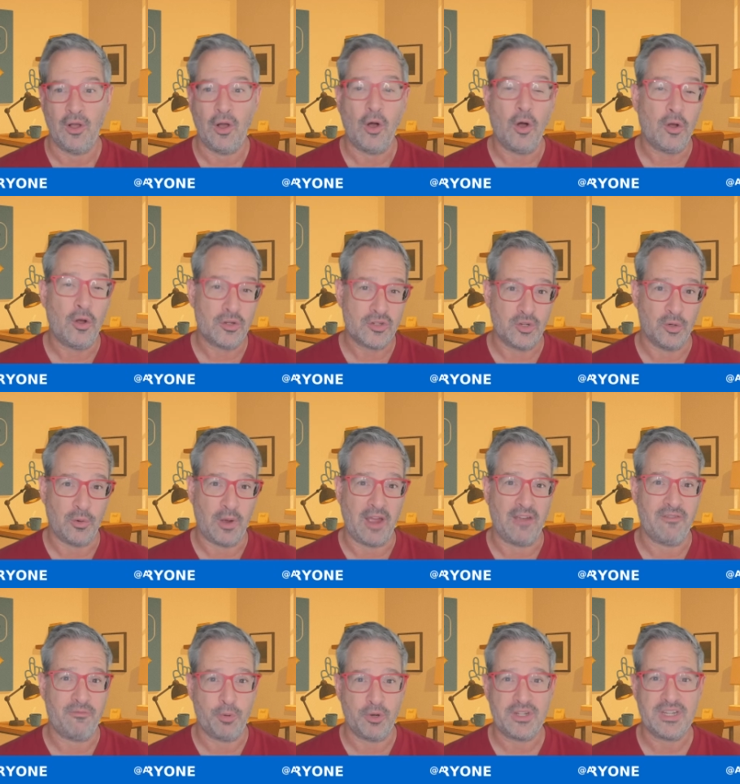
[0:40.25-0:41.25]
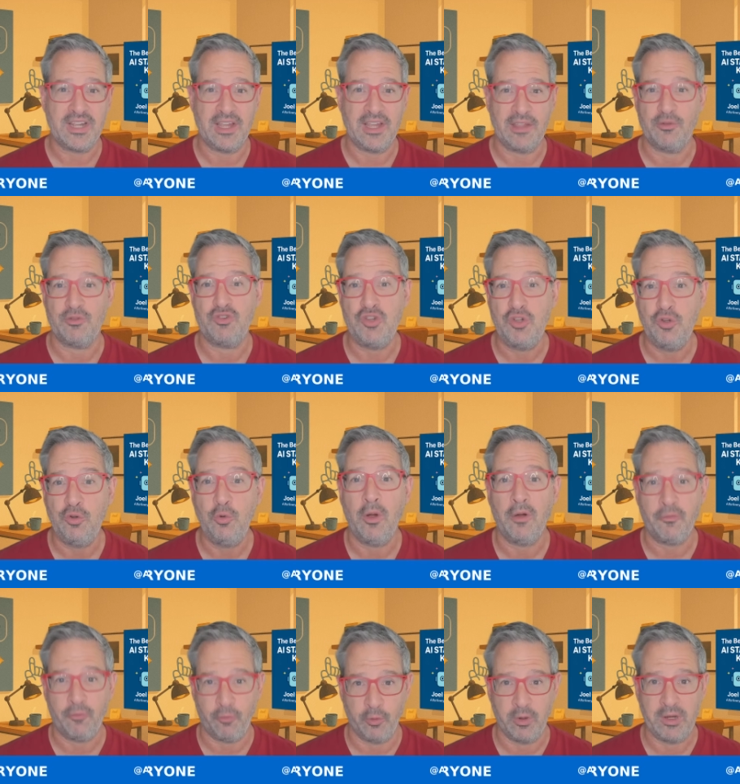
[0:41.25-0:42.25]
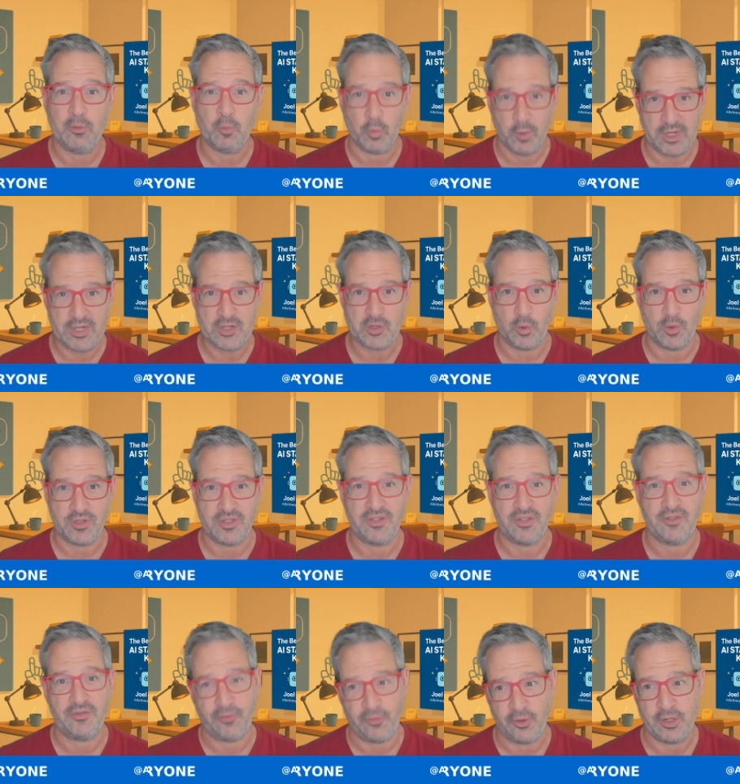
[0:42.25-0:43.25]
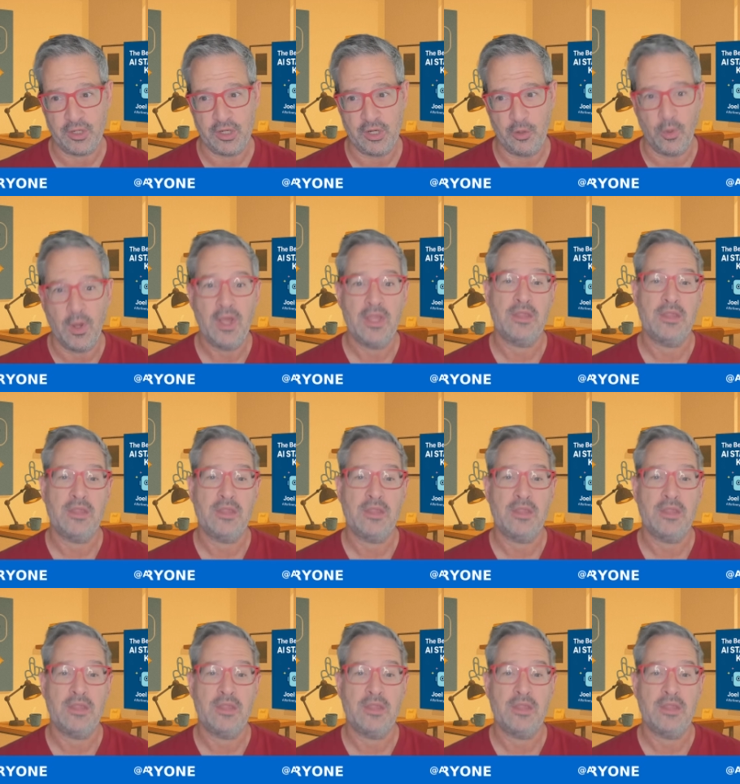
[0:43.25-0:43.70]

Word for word: Also, I've put together two free resources for you,